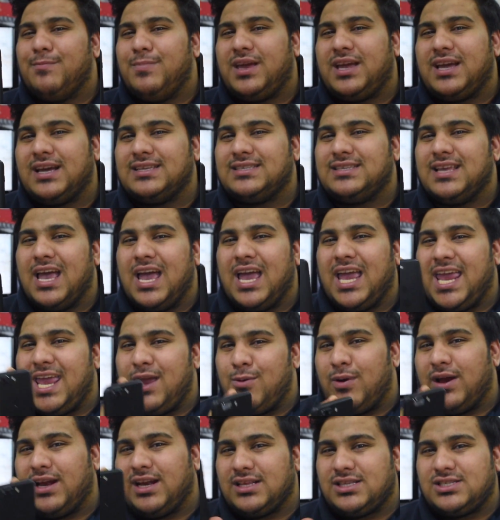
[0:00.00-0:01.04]
because he
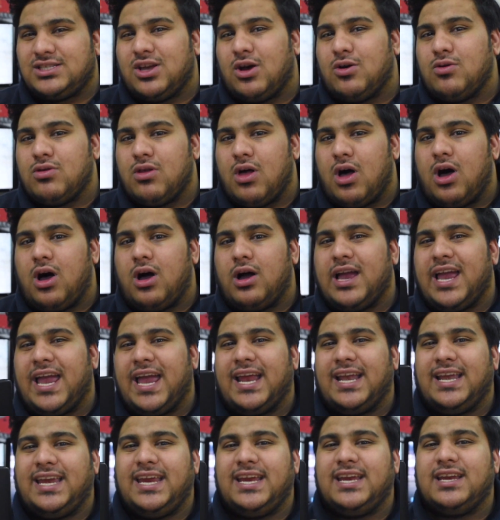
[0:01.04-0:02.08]
waited so long
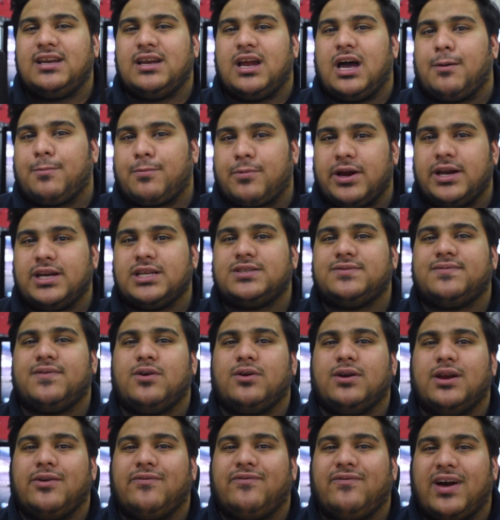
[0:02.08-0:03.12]
and he didn't upgrade his
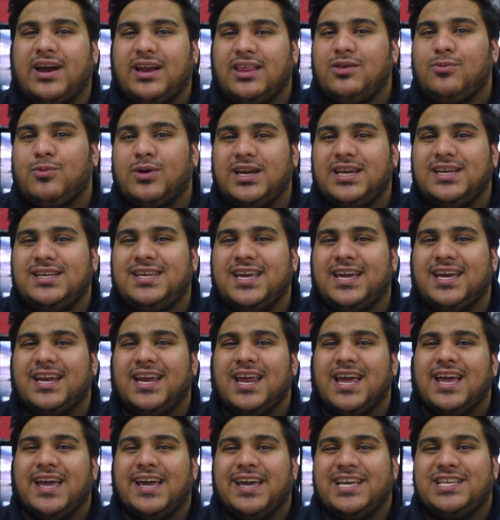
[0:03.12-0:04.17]
phone, and finally when he
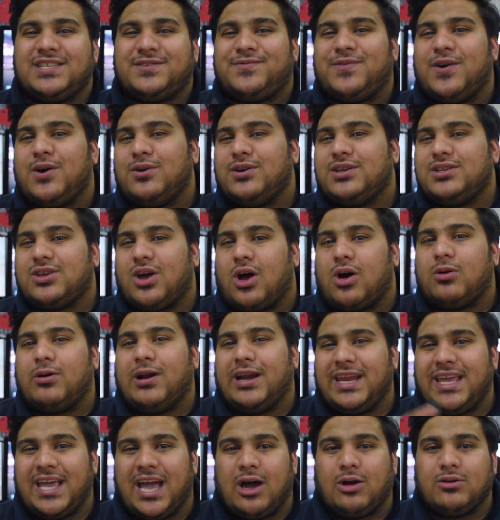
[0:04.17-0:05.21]
did, his phone is
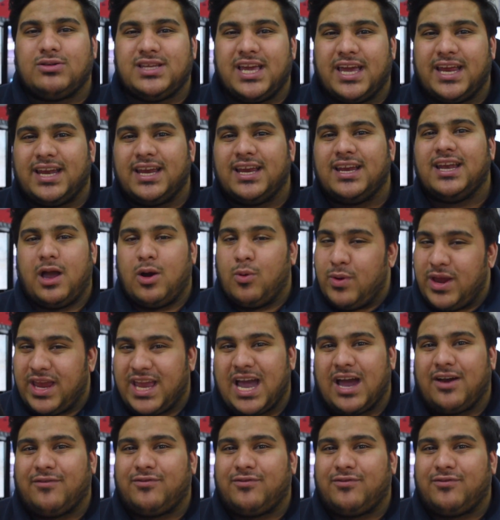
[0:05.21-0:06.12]
already outdated a week